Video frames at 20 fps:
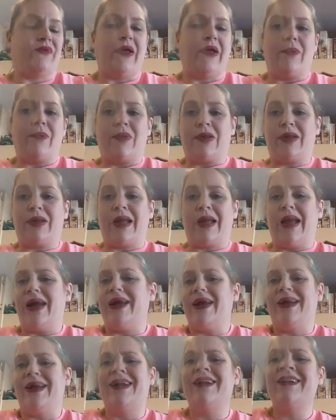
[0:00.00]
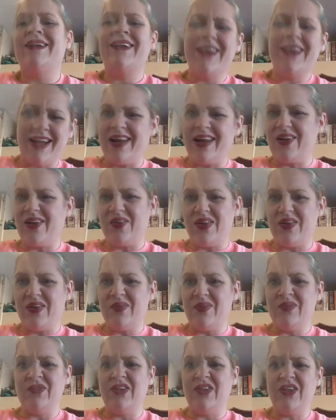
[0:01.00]
fabric. I, I don't
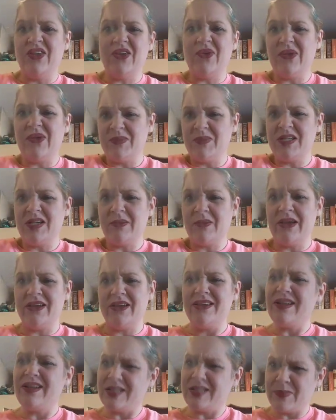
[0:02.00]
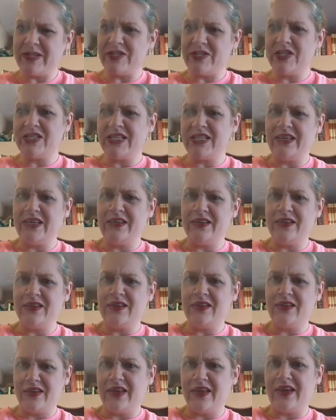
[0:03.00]
know. You know what I'm talking about? Y'all speak Jesse?
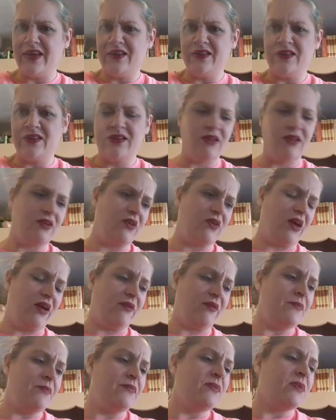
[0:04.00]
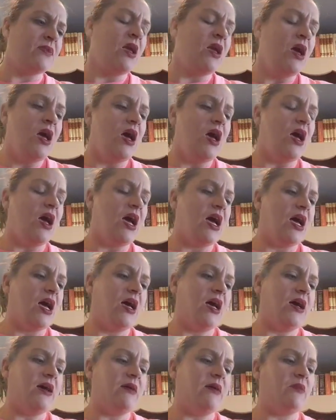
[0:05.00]
Yeah. Okay.
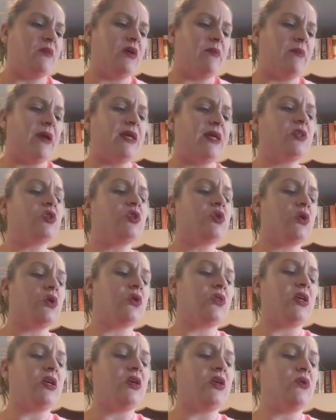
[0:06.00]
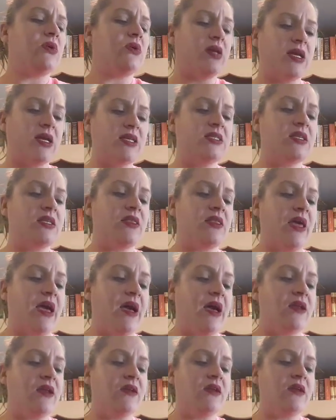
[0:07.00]
Um, make sure that you can get to
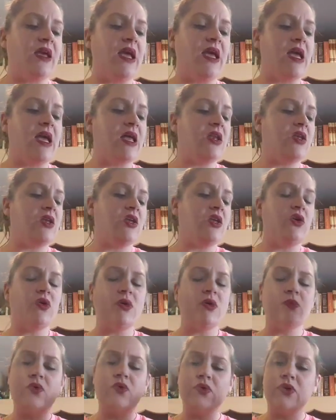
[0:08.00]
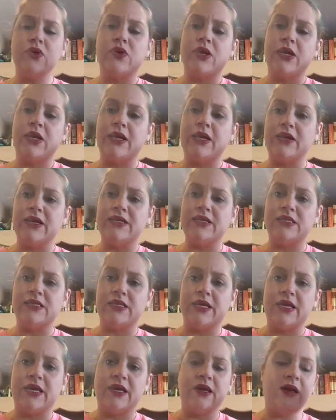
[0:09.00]
that and you can pull your gun out
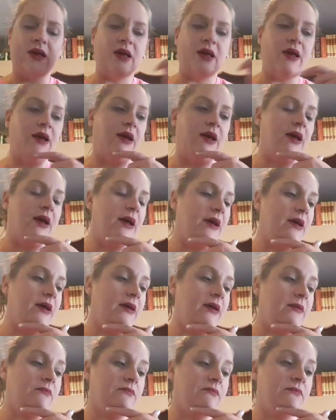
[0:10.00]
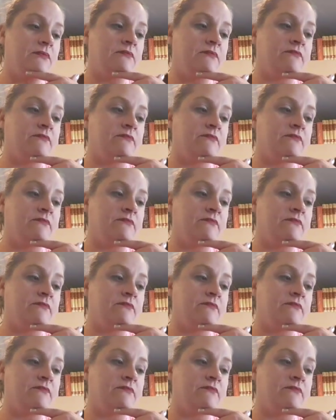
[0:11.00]
easily. Um,